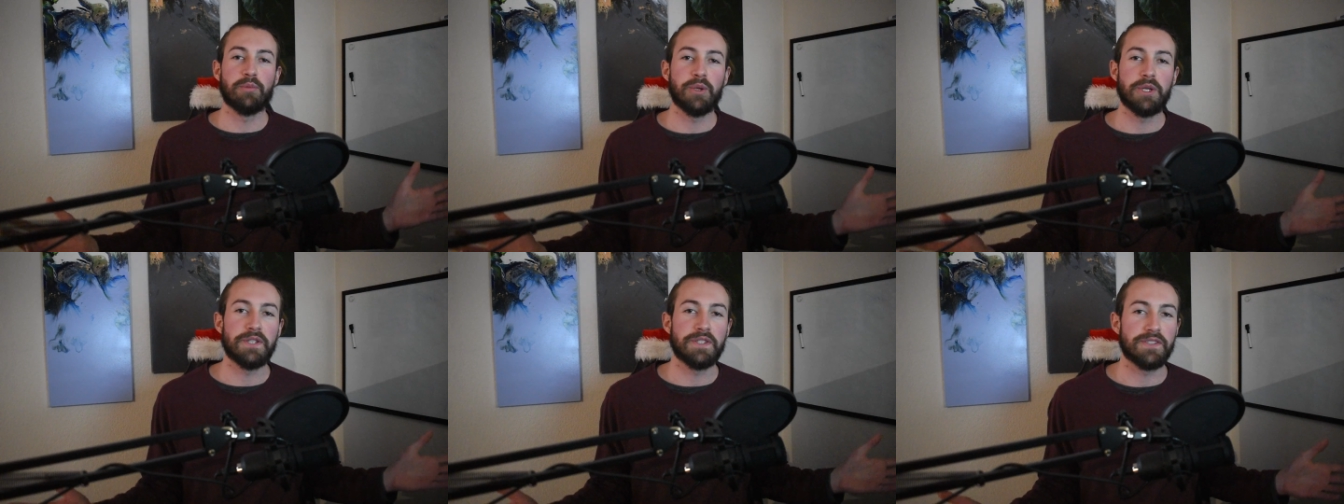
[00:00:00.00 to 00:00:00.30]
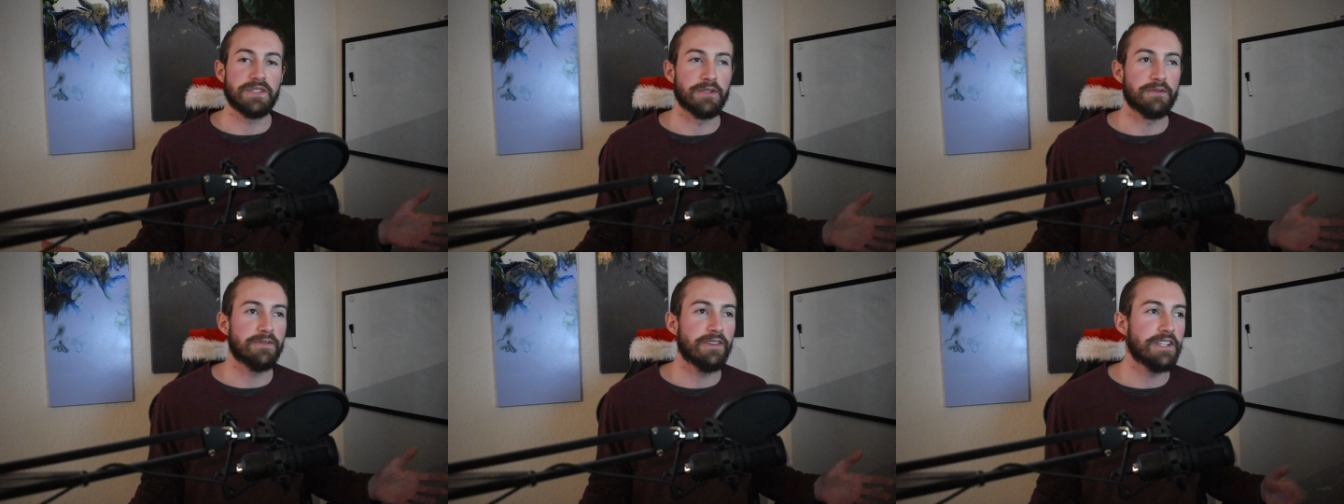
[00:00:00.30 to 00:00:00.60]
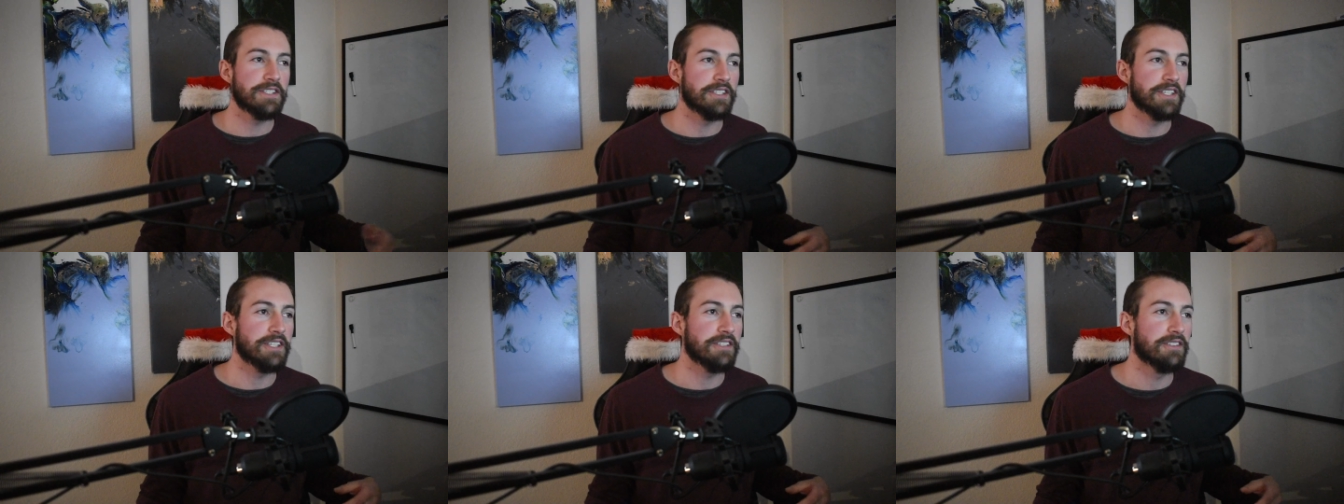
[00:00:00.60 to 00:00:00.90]
Beast to
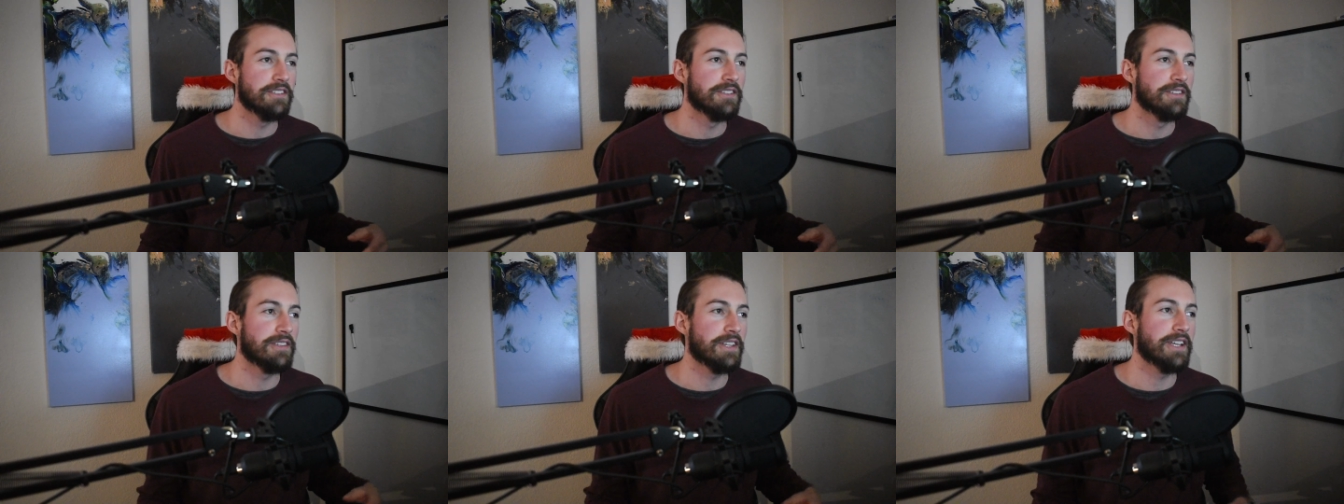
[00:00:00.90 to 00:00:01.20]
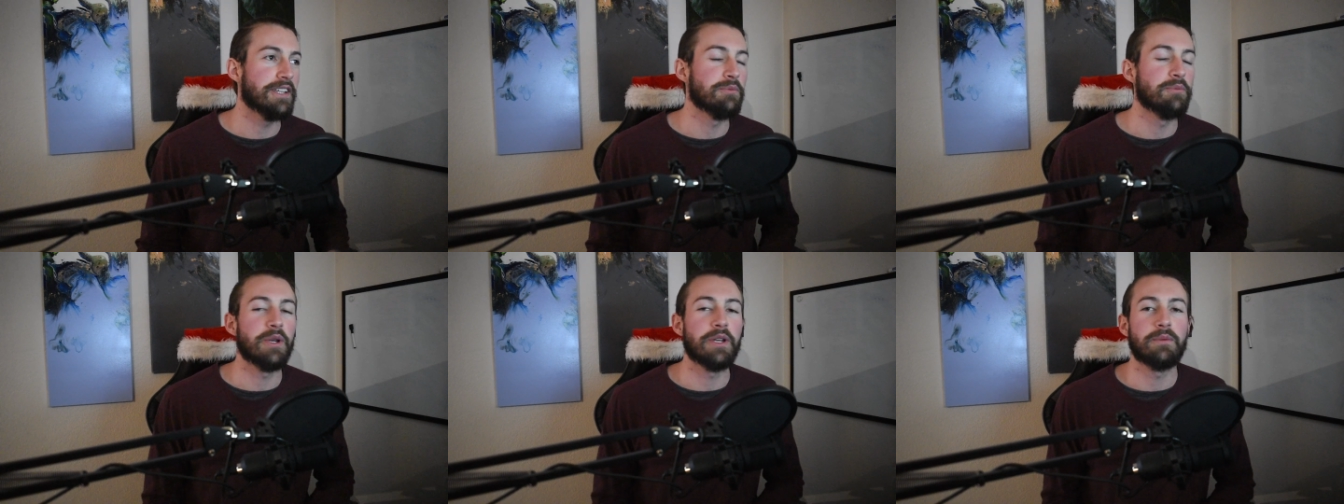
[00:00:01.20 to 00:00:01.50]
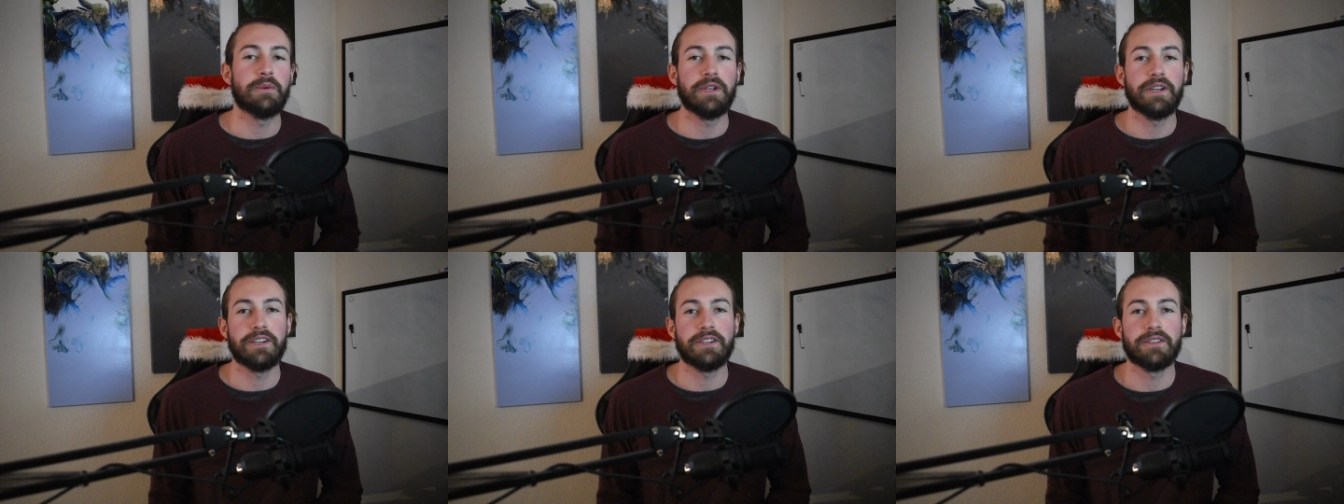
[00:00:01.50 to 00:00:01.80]
fund it, then
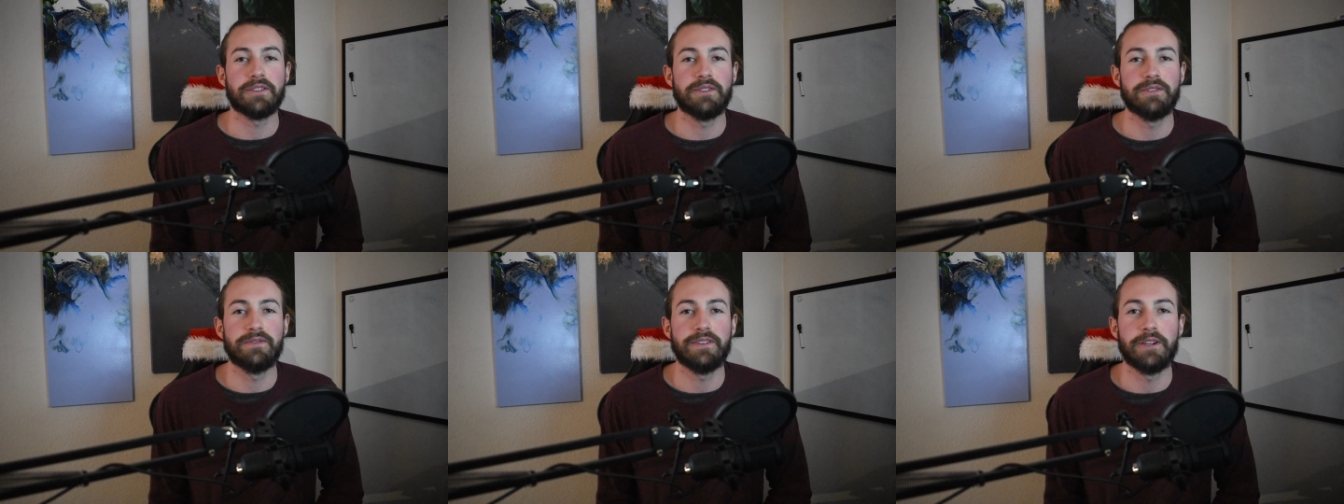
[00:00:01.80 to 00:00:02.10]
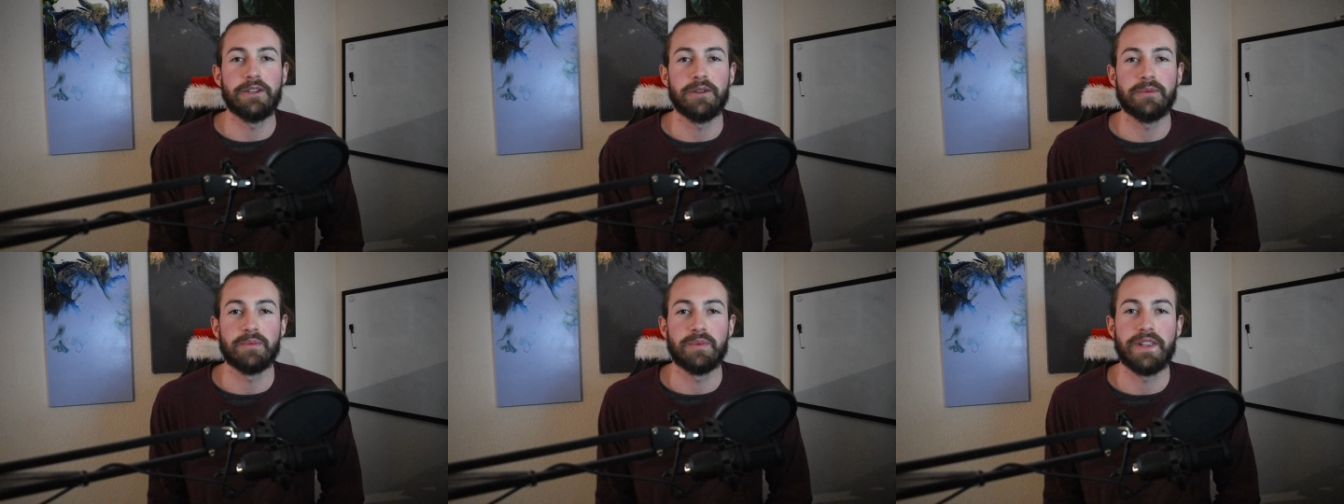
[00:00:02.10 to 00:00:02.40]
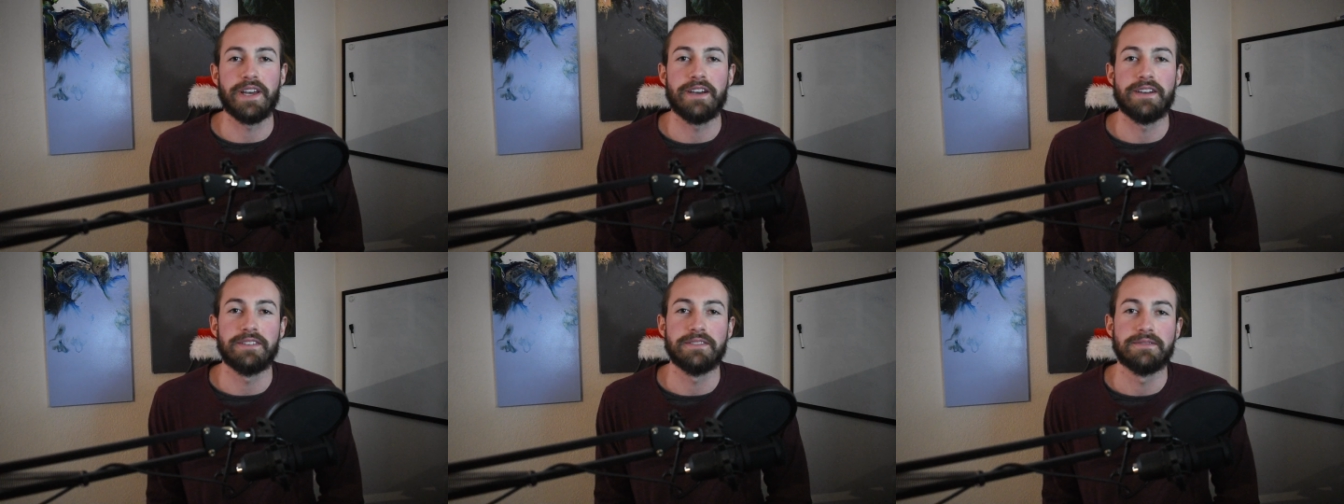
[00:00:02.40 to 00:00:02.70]
maybe I could develop
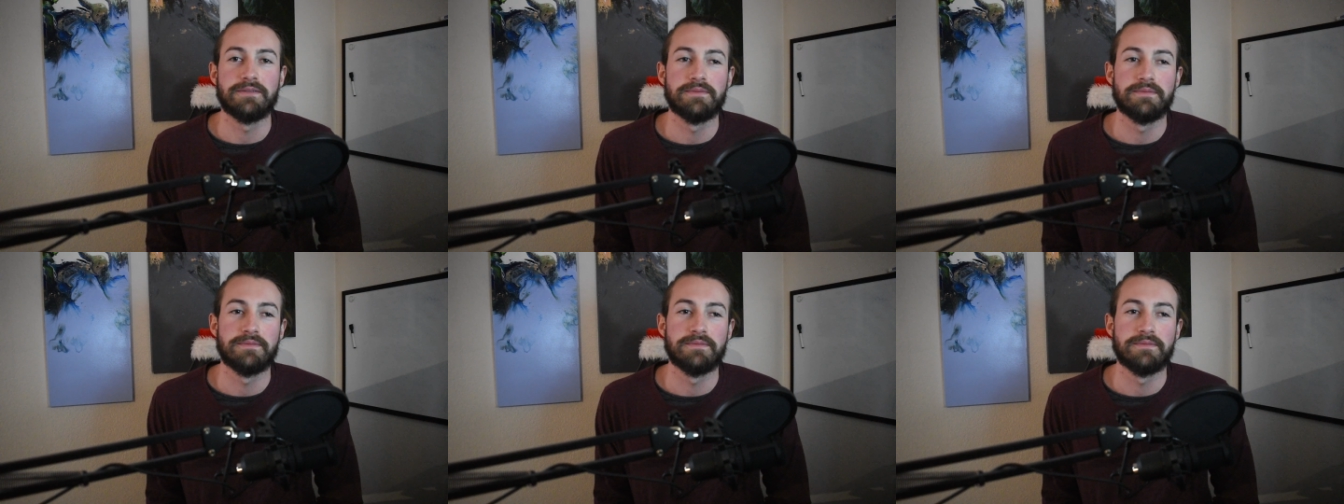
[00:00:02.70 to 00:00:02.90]
that.